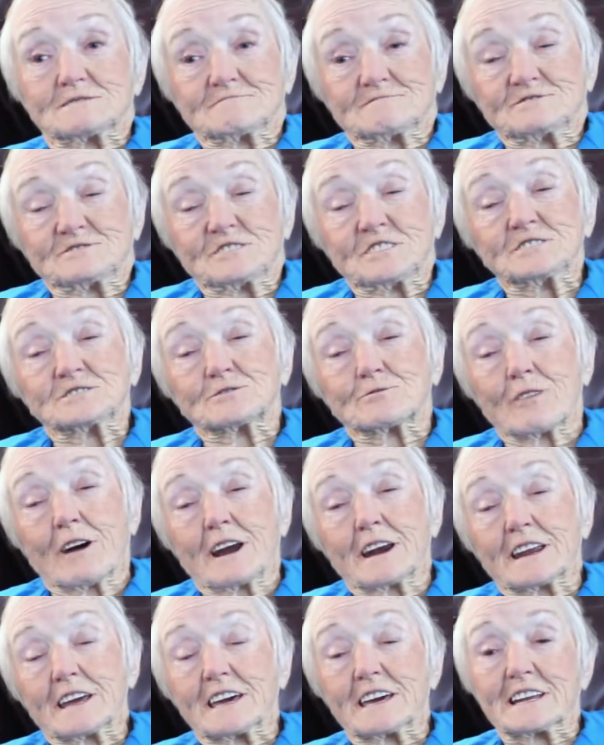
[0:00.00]
she's
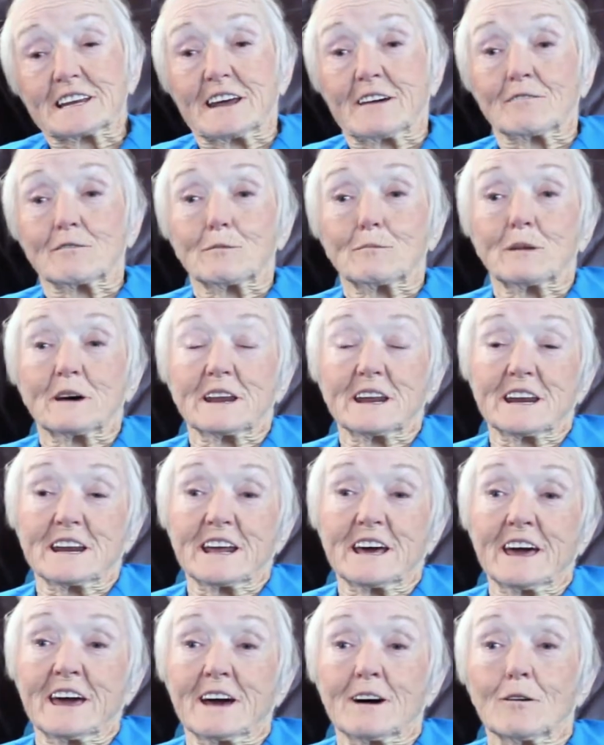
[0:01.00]
tried to get everybody
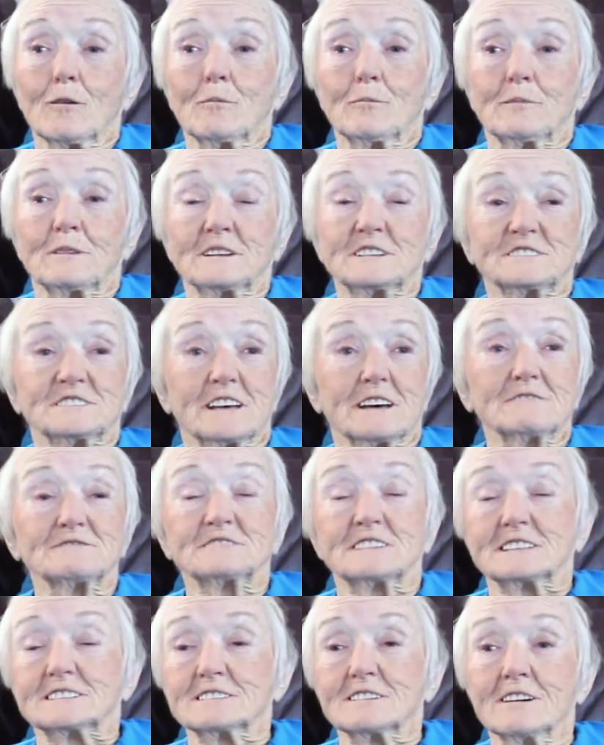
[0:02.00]
to help, and Jeff
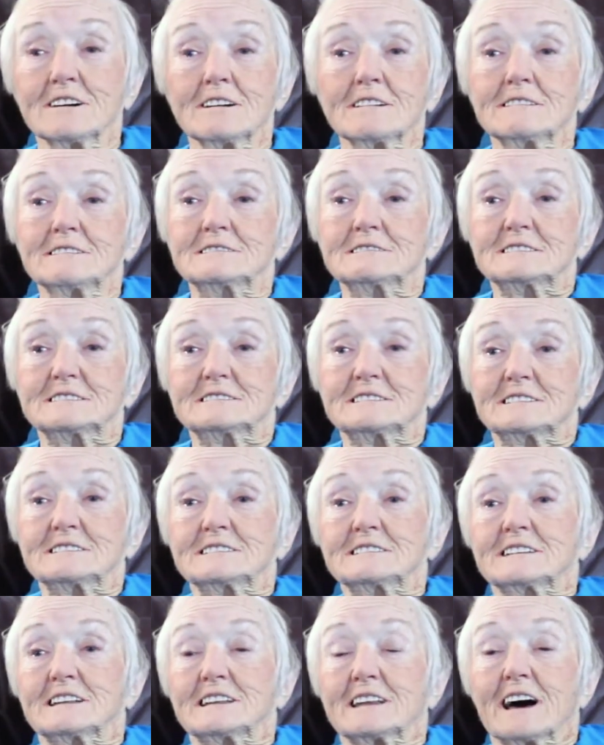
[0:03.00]
says, oh,
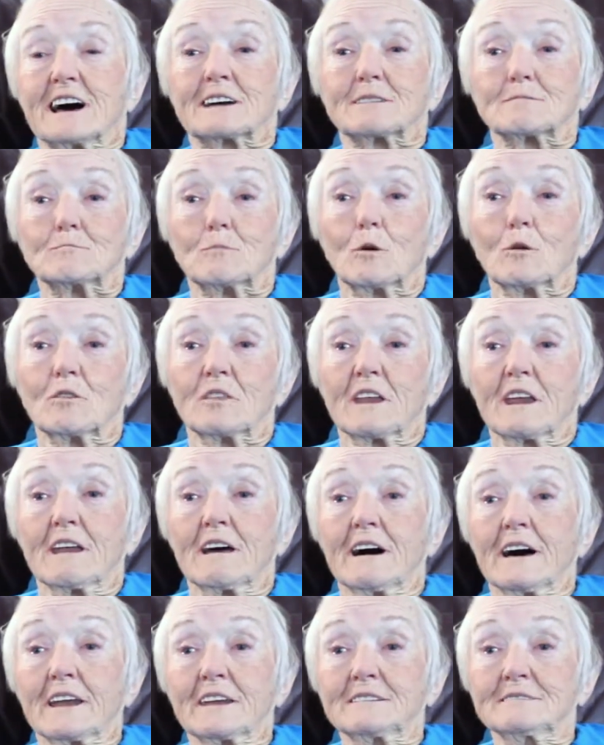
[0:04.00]
I can mow the
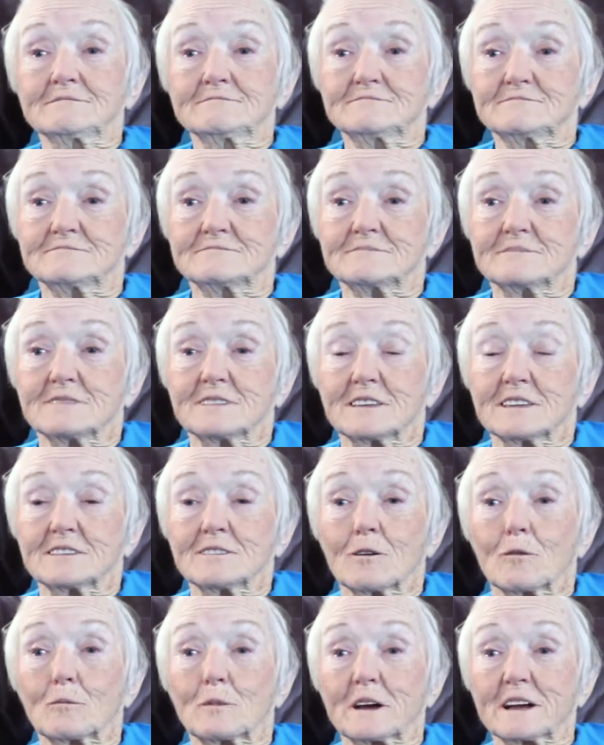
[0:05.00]
lawn,
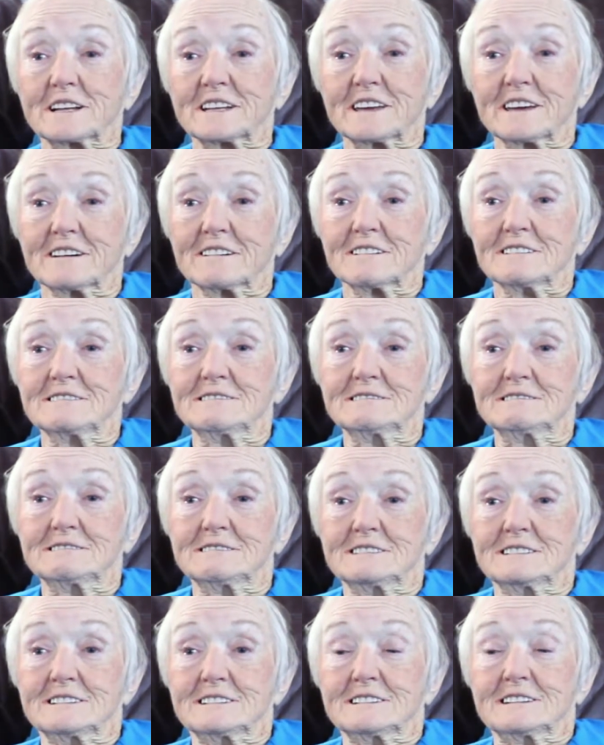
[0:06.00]
no big deal.
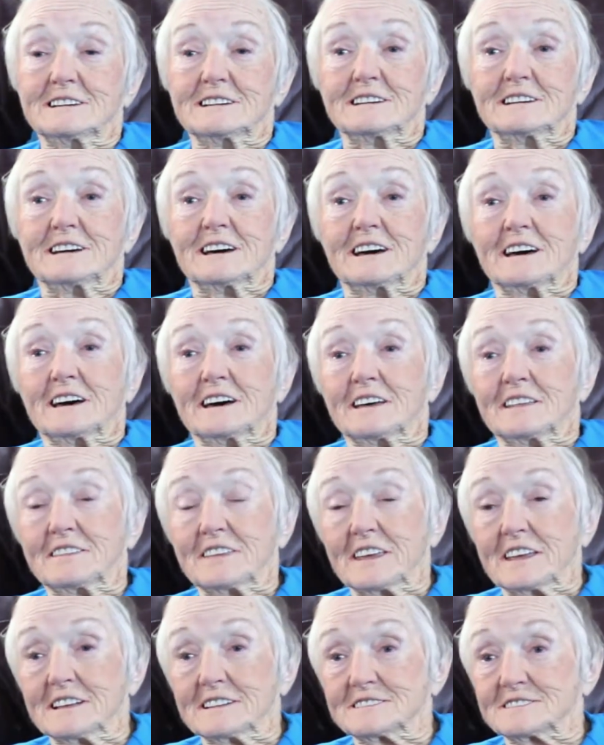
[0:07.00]

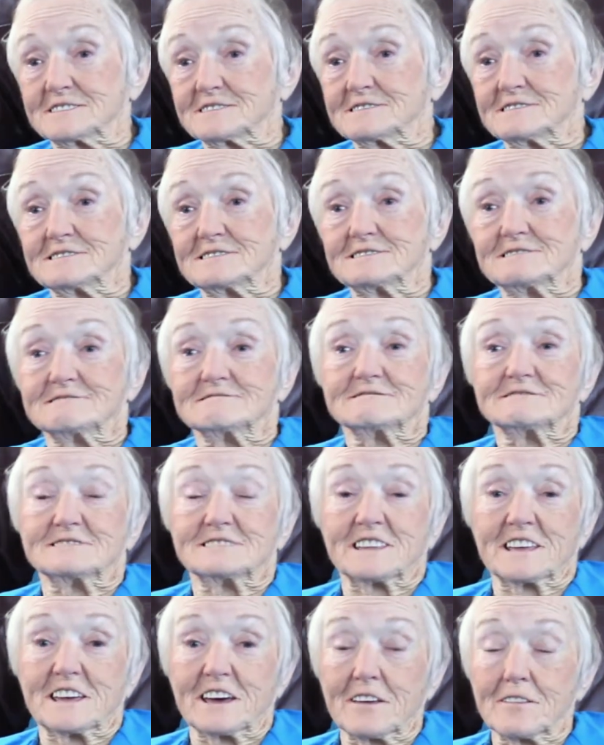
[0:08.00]
And
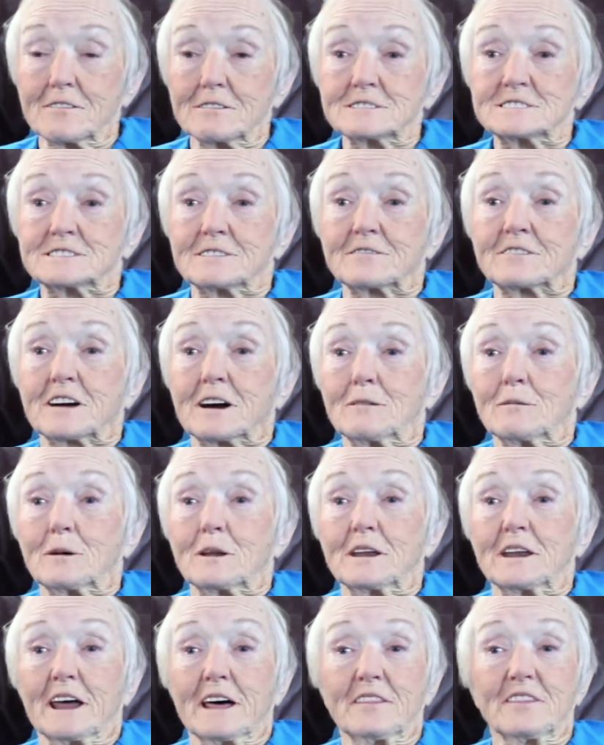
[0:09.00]
the others have come
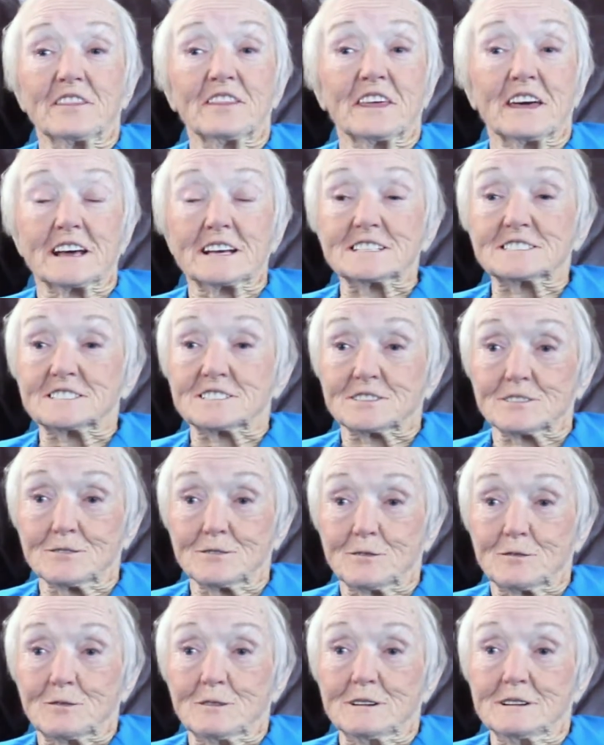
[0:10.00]
and done things
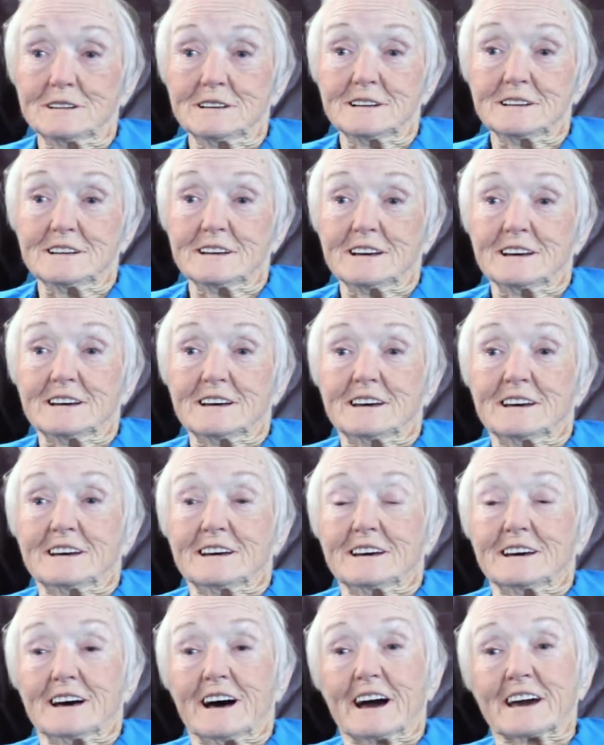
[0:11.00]
too.
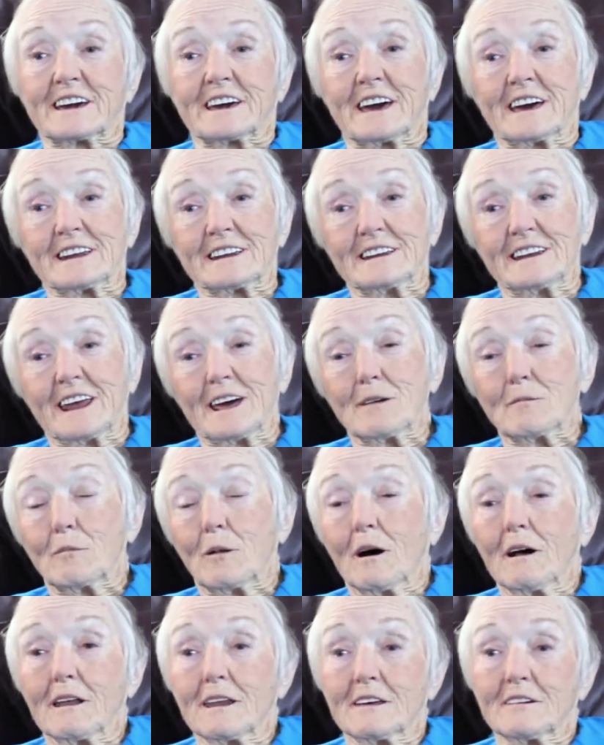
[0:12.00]
I can't name
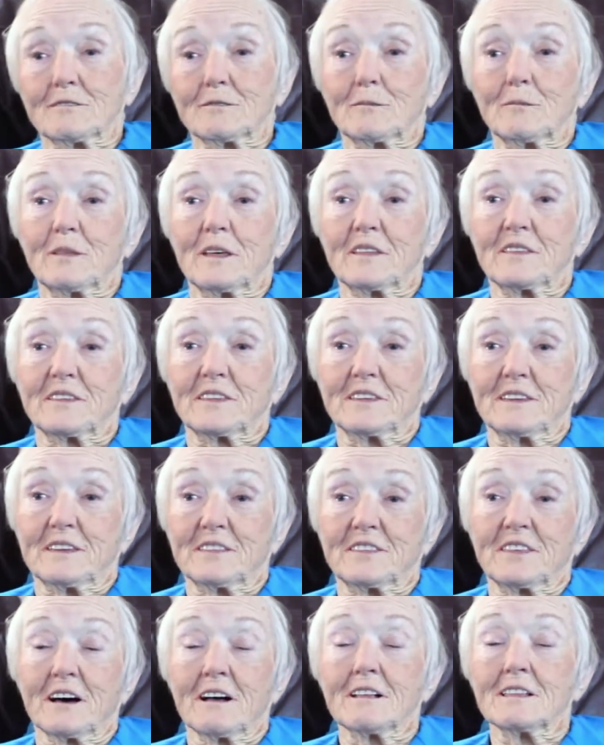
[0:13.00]
all of them, but
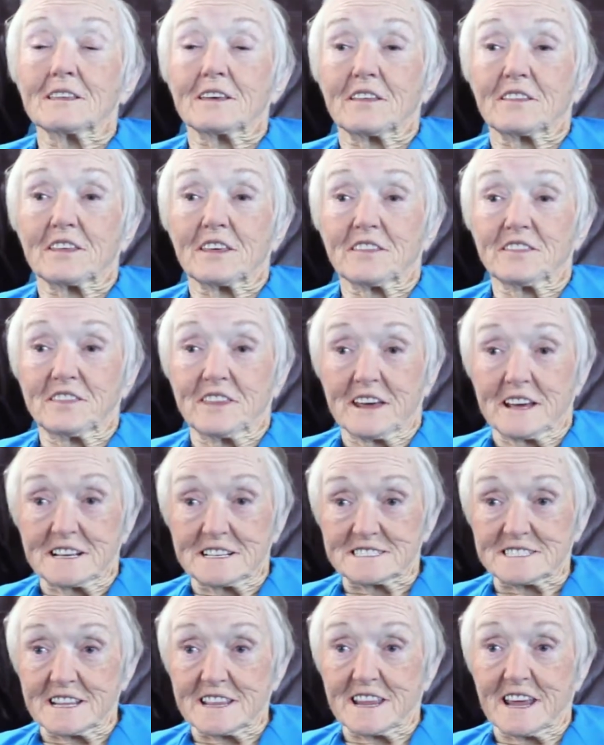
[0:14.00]
all of the
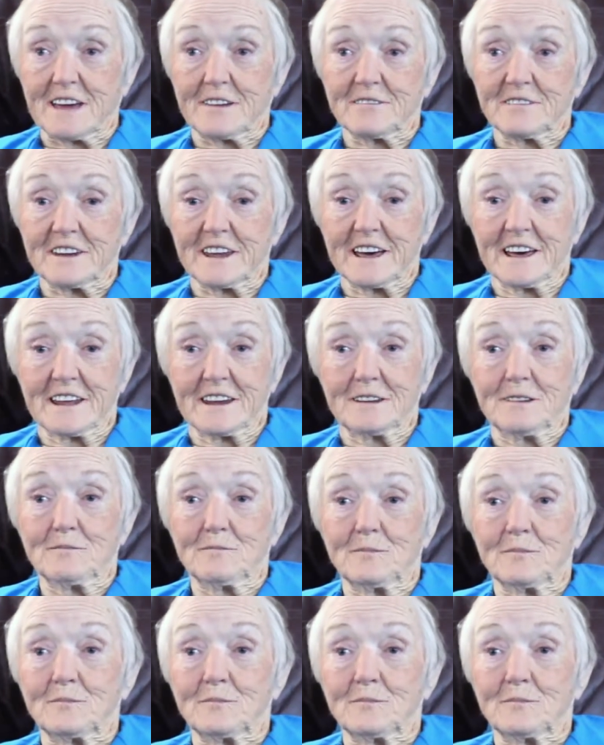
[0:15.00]
things that they've done